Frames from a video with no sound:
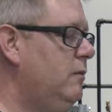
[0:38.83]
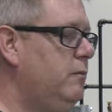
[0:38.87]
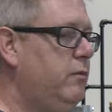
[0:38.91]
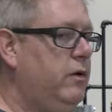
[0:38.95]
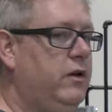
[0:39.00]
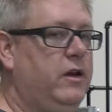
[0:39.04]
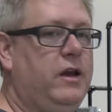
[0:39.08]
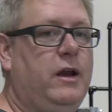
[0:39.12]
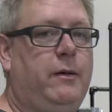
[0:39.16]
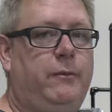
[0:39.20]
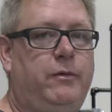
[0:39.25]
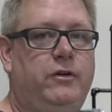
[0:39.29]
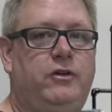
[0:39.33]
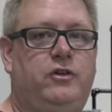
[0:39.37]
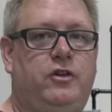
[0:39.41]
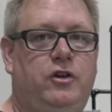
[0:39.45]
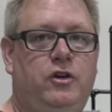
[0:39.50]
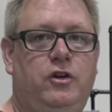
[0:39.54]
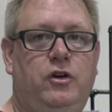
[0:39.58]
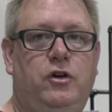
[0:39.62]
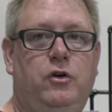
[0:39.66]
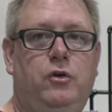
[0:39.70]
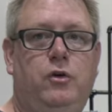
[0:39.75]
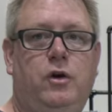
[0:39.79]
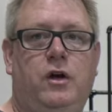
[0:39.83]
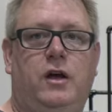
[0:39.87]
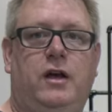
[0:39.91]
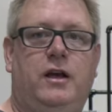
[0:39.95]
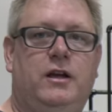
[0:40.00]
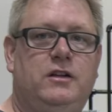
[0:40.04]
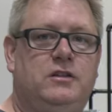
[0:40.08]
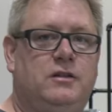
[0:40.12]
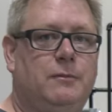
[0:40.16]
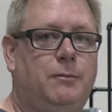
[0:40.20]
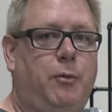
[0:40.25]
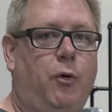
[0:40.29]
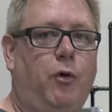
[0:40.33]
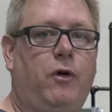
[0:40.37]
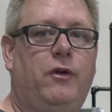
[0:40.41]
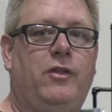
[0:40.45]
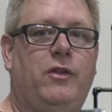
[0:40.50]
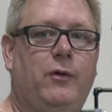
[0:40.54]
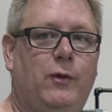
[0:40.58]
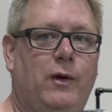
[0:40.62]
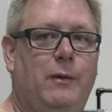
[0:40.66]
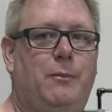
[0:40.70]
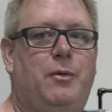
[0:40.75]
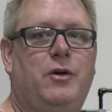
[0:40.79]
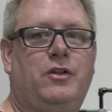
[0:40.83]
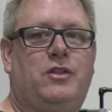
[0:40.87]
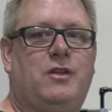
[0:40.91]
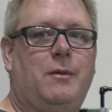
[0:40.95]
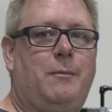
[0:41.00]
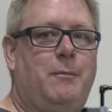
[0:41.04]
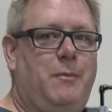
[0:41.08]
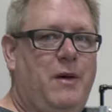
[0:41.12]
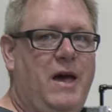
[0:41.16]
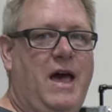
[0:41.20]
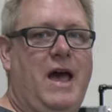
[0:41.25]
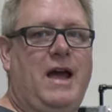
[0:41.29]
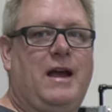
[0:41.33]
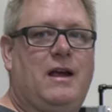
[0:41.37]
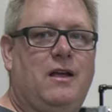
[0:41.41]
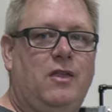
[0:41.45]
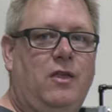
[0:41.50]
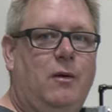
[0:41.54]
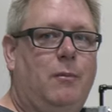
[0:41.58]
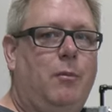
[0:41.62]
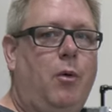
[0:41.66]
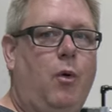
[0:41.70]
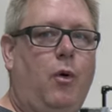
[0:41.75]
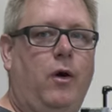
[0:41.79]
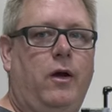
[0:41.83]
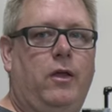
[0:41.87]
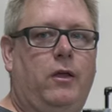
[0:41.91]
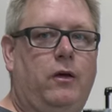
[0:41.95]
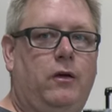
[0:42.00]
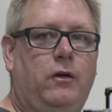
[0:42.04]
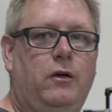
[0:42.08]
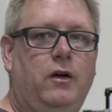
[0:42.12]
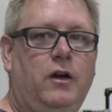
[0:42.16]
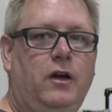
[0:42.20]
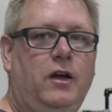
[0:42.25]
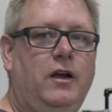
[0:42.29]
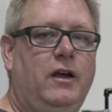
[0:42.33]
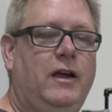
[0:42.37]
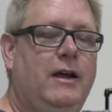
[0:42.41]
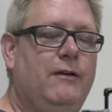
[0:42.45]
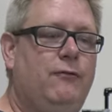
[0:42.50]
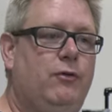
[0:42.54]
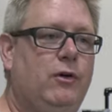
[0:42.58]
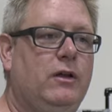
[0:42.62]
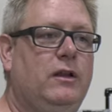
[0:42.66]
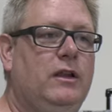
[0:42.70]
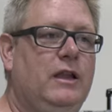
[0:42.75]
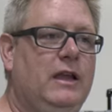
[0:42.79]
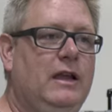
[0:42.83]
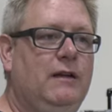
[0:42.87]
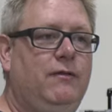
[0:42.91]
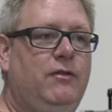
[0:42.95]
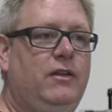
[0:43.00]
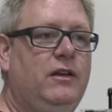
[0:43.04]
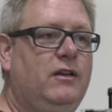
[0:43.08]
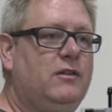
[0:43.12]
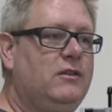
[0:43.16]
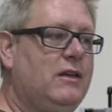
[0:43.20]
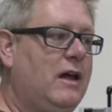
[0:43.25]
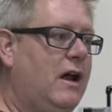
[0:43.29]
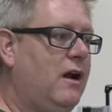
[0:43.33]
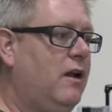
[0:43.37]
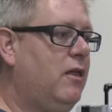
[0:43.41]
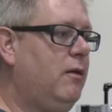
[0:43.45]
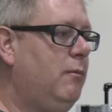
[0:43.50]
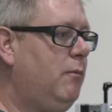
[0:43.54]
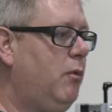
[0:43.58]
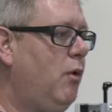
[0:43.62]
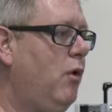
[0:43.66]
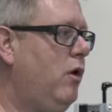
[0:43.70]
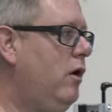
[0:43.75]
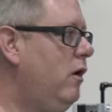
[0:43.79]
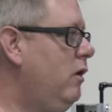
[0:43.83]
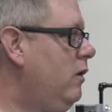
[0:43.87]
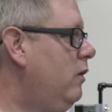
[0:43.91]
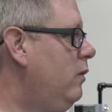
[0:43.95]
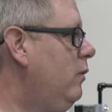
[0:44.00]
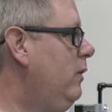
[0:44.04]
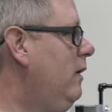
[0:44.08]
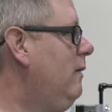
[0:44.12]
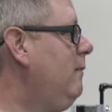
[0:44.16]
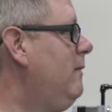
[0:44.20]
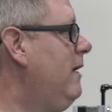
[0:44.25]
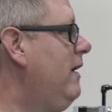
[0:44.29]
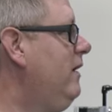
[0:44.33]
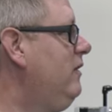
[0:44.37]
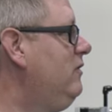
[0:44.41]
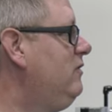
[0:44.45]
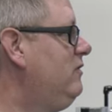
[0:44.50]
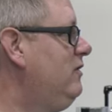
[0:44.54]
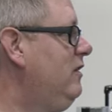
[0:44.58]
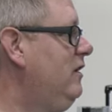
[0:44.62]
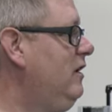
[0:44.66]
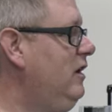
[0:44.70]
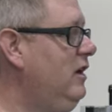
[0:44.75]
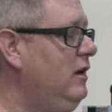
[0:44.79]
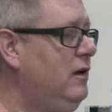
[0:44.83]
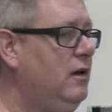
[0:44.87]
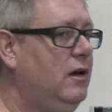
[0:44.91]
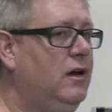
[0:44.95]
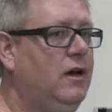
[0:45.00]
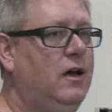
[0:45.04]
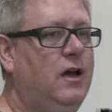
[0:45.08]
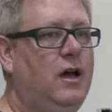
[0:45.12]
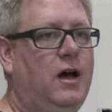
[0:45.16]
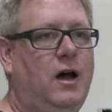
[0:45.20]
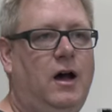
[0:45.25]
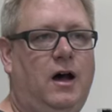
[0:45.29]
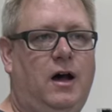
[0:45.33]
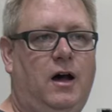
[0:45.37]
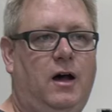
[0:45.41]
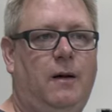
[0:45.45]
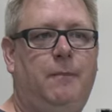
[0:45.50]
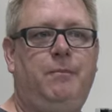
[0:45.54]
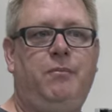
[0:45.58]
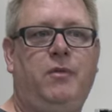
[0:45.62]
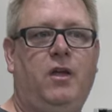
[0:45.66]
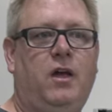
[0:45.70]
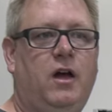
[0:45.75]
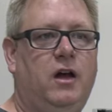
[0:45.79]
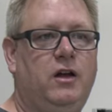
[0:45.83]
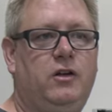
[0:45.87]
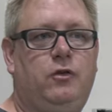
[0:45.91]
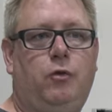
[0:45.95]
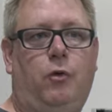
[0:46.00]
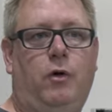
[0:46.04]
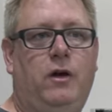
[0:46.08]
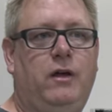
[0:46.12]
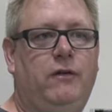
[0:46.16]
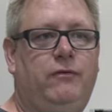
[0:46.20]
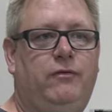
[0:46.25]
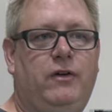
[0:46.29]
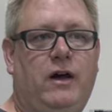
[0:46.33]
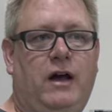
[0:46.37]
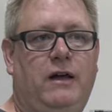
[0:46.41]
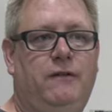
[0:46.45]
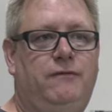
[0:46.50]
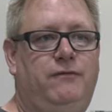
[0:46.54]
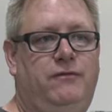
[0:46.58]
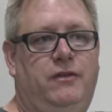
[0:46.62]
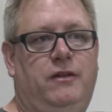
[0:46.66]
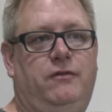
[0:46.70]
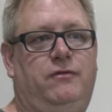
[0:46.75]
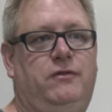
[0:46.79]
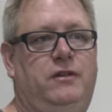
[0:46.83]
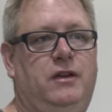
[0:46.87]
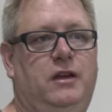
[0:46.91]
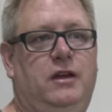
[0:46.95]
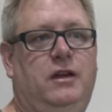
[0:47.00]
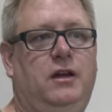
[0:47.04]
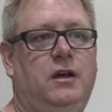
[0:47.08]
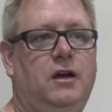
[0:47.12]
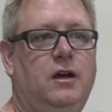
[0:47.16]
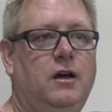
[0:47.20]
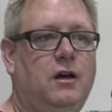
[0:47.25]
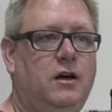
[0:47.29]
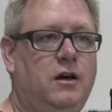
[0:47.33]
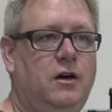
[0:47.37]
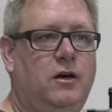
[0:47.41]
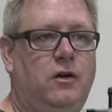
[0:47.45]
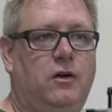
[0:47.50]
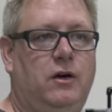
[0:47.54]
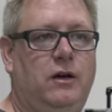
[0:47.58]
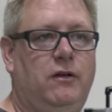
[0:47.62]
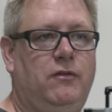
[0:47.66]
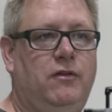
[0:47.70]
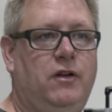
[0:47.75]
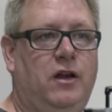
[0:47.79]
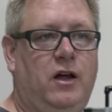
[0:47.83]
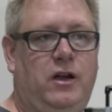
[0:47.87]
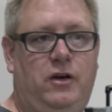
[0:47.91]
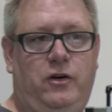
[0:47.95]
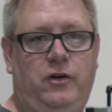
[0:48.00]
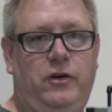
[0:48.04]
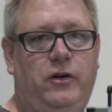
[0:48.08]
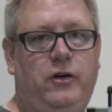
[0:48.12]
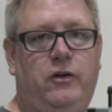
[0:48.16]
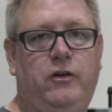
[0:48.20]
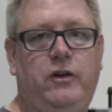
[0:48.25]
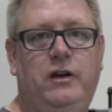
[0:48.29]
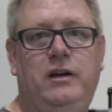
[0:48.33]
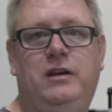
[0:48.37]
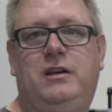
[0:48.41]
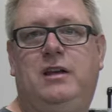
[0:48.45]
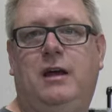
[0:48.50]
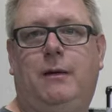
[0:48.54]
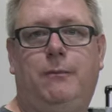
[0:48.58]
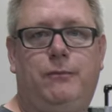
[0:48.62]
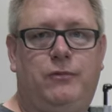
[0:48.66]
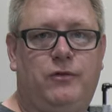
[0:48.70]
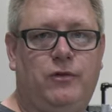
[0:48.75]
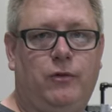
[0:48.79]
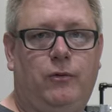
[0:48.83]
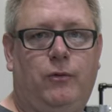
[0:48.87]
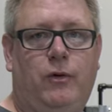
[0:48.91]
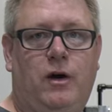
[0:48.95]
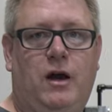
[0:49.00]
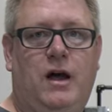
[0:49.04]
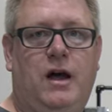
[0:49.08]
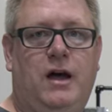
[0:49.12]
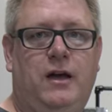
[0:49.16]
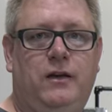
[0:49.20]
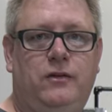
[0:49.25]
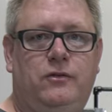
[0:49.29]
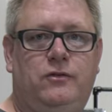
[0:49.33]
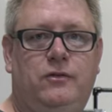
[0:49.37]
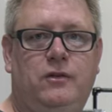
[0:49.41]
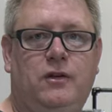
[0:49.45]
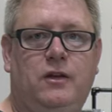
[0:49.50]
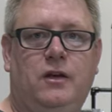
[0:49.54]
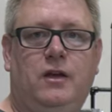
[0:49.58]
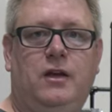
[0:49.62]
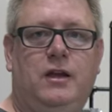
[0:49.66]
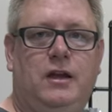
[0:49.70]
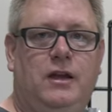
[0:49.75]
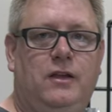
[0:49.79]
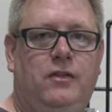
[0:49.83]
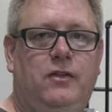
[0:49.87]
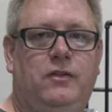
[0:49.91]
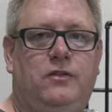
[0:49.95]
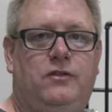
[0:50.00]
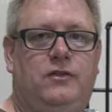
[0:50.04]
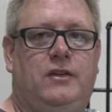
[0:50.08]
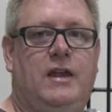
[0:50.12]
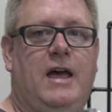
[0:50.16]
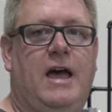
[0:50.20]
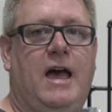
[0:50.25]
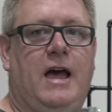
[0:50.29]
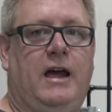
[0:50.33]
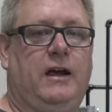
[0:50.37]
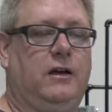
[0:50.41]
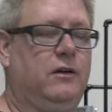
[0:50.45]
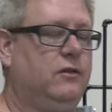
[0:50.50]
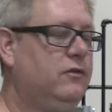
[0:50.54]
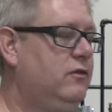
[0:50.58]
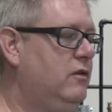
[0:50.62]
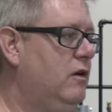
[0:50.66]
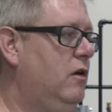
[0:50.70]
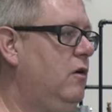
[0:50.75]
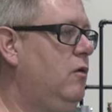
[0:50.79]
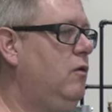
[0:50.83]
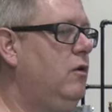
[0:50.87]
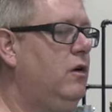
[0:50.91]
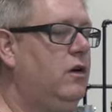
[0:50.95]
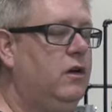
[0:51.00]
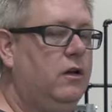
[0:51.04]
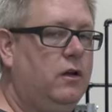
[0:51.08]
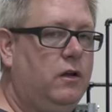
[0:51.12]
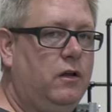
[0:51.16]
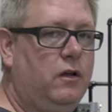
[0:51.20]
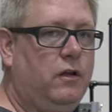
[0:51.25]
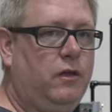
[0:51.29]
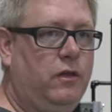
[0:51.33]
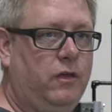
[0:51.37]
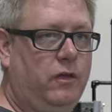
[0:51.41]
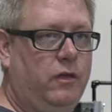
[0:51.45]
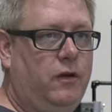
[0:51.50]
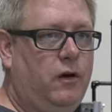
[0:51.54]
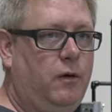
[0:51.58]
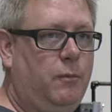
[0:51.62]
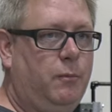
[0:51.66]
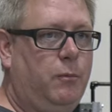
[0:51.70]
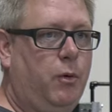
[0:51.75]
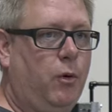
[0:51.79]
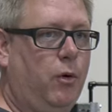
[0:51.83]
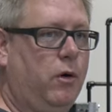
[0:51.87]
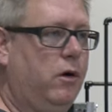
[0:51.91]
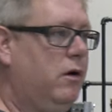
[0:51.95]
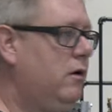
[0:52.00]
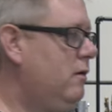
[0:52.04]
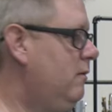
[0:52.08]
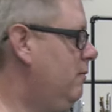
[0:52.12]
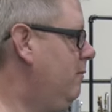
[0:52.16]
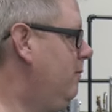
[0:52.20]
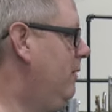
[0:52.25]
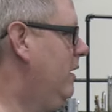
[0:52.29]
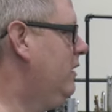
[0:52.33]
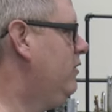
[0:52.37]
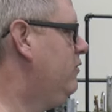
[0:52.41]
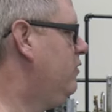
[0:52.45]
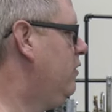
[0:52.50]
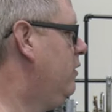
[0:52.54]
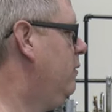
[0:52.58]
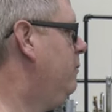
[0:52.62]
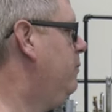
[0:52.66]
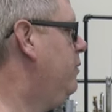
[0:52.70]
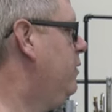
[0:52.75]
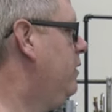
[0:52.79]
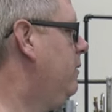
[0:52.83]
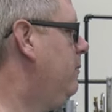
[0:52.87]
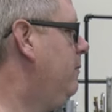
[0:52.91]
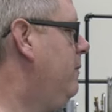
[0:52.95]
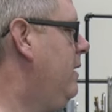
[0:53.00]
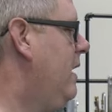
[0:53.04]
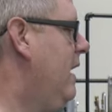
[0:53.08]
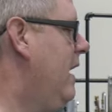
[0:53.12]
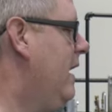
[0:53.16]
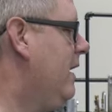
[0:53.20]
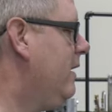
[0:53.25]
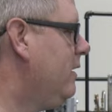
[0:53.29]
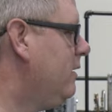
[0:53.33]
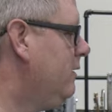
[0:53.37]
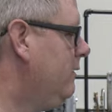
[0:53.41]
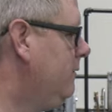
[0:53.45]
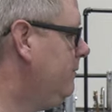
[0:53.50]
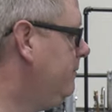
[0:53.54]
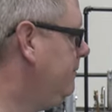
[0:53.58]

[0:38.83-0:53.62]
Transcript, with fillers: But number two, it's important that we put them back in the boiler. If we leave these out of the boiler, we may see uh, a 25, 50, or even 100 degree temperature rise in the stack. So they're important, make sure to put them back.